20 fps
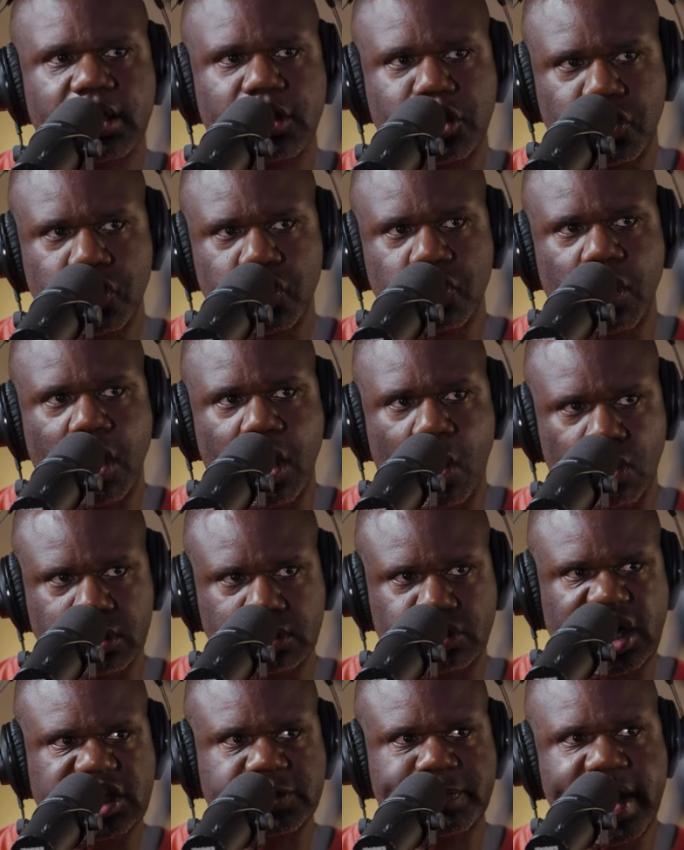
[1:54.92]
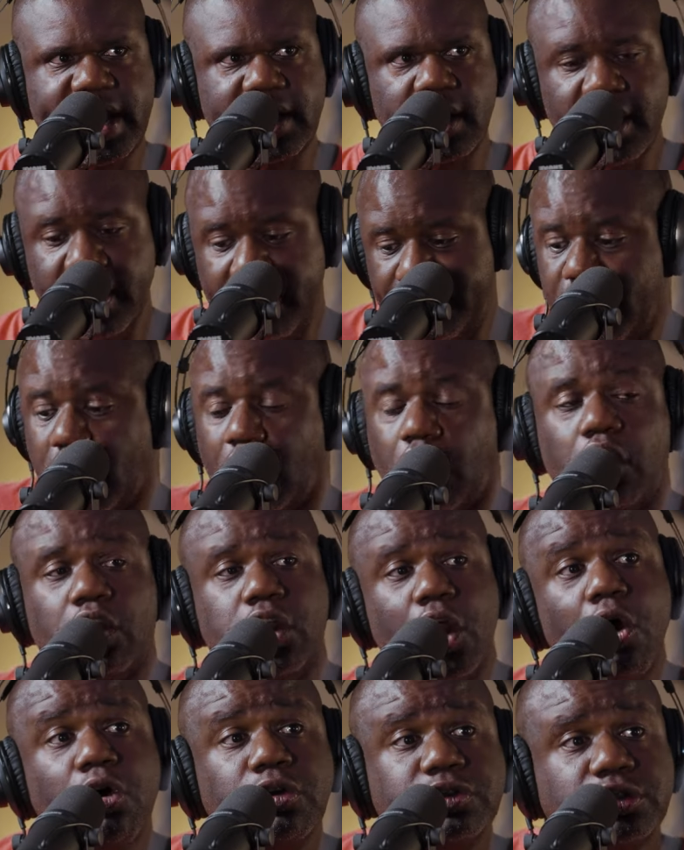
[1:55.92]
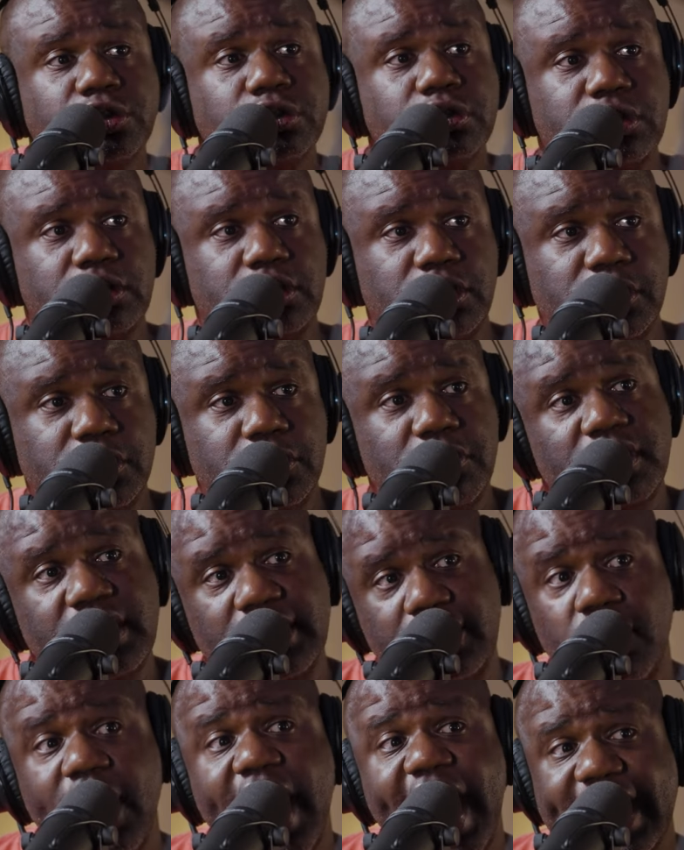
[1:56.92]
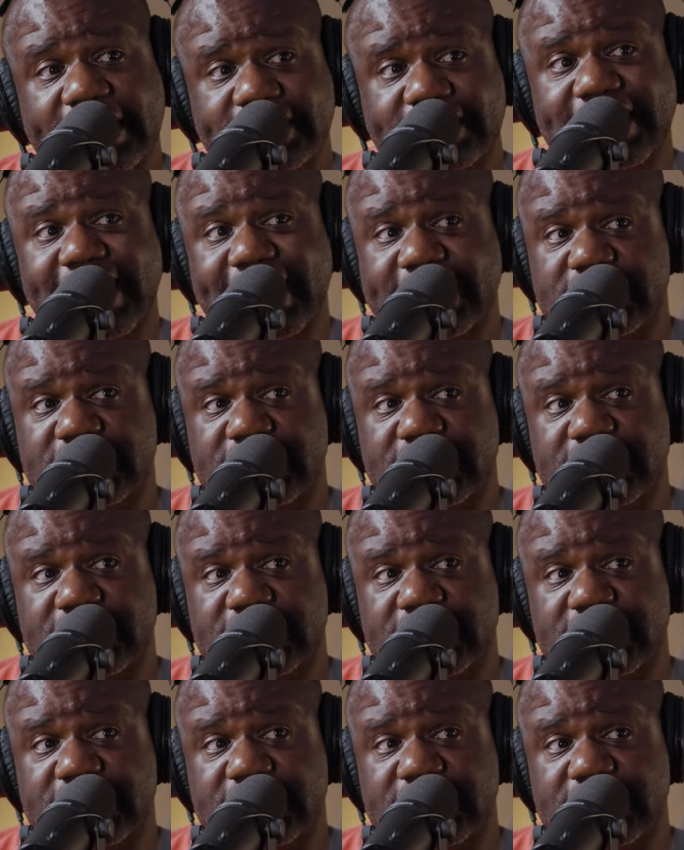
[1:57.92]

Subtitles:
you or drives past, they're closer to you than you actually